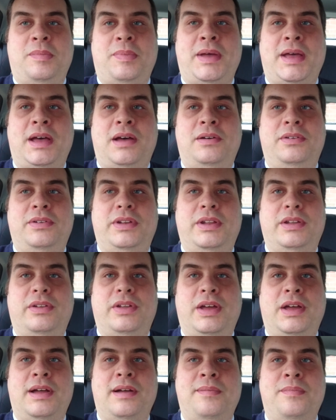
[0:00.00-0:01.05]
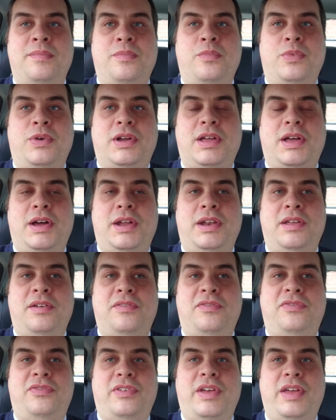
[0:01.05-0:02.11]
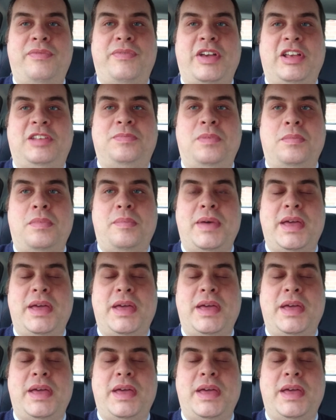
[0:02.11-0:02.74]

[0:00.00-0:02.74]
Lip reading: about what kind of investment we're